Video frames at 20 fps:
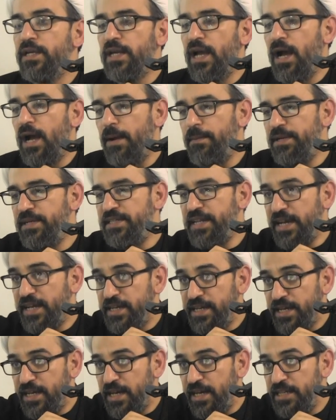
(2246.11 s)
Yeah, I mean,
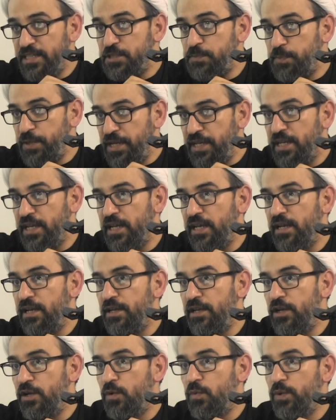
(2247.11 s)
technically
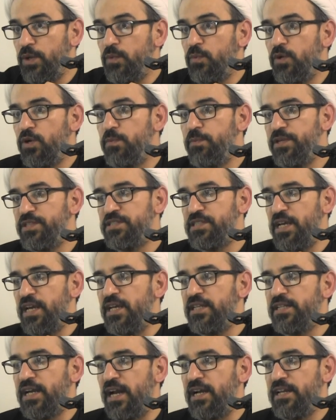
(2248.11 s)
speaking, you know, we would be
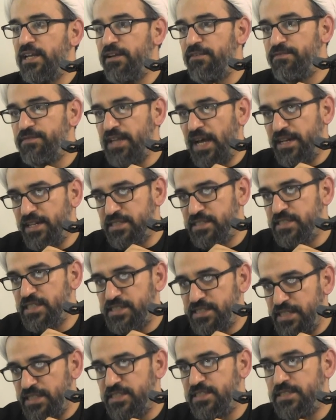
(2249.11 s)
saying that if that is
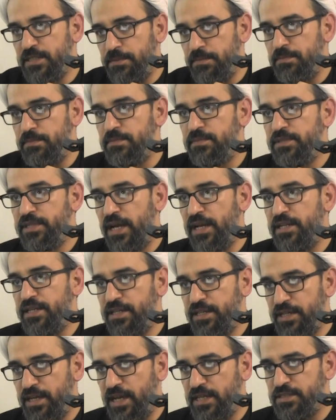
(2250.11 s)
the system that
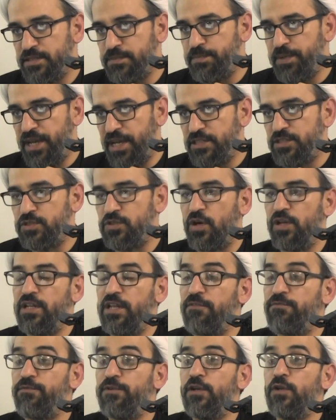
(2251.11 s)
he has based on,
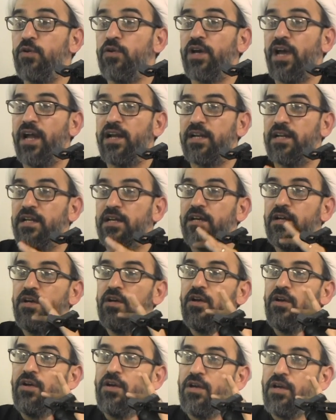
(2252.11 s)
if we look at
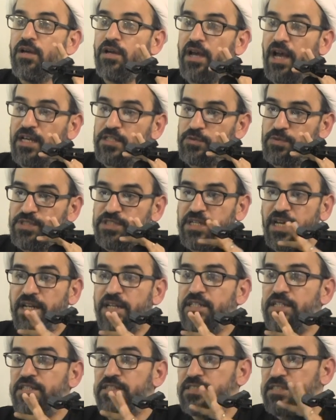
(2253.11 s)
as we said,
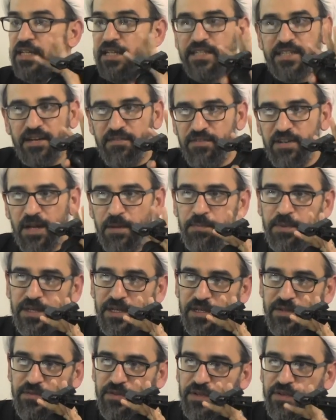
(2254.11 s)
it is still
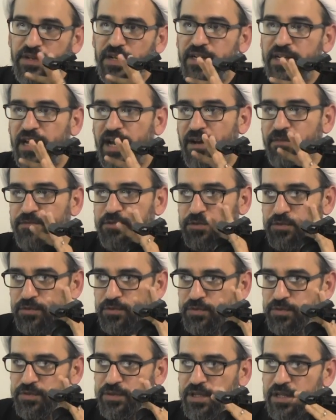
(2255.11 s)
developing. We really have
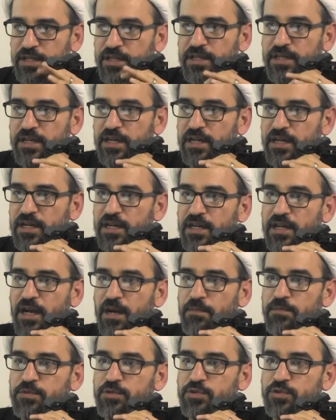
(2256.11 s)
to really uh,
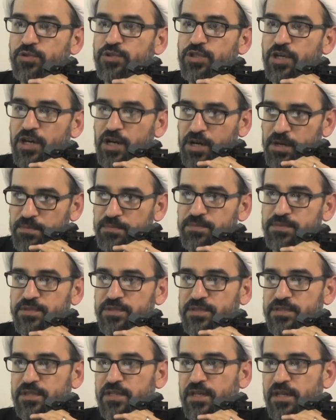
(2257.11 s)
come to
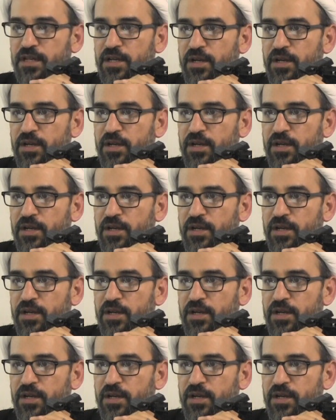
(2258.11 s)
terms.